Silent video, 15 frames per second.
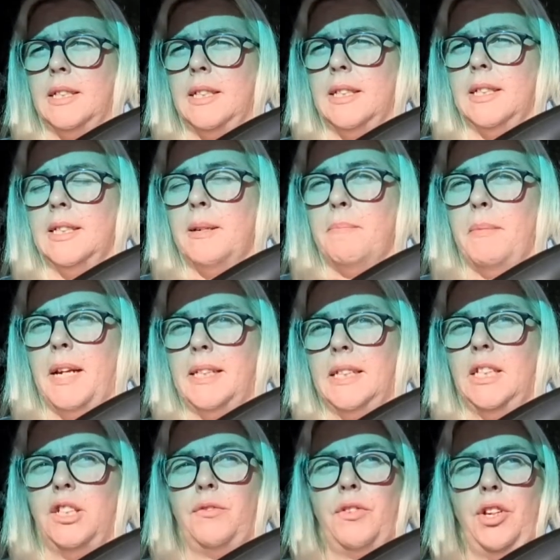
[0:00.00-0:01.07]
This is a
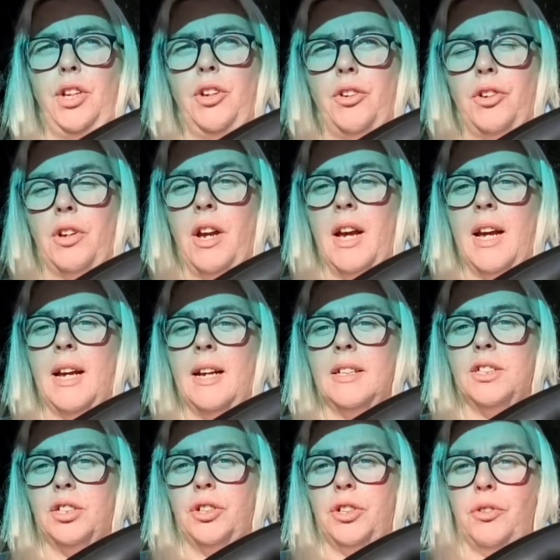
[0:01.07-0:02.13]
message for you
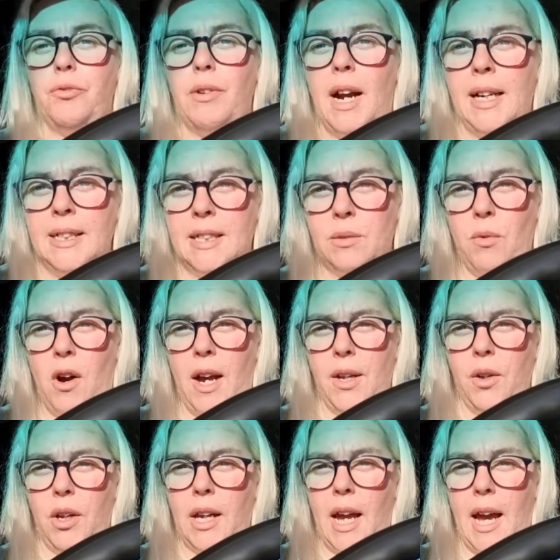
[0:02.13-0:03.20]
to rest while
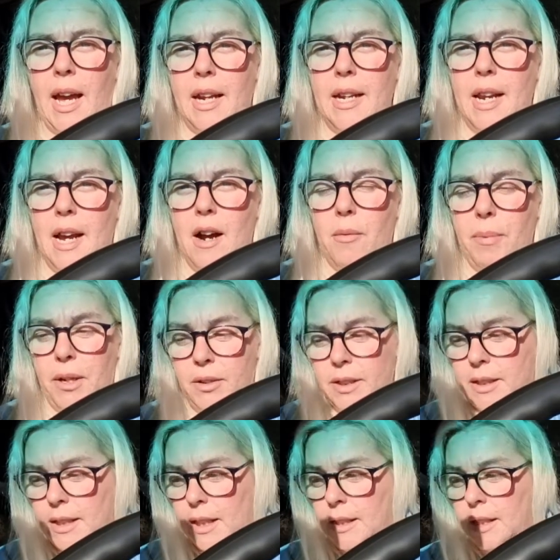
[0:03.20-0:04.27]
you can now,
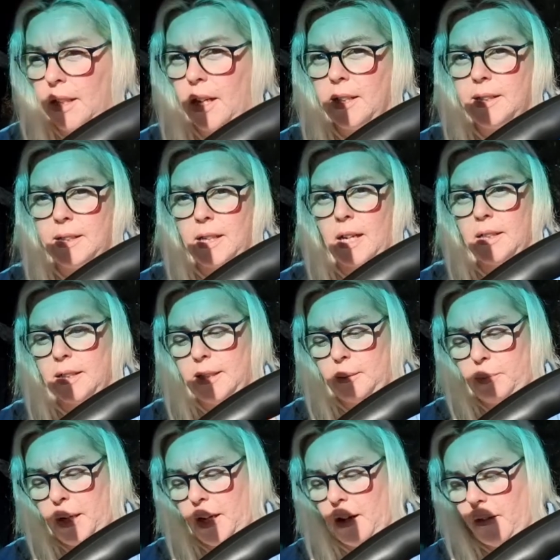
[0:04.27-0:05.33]
because things are going to start to
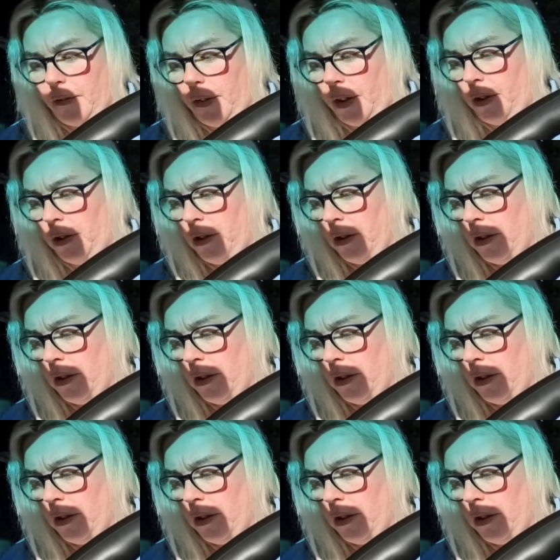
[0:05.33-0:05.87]
speed up for you.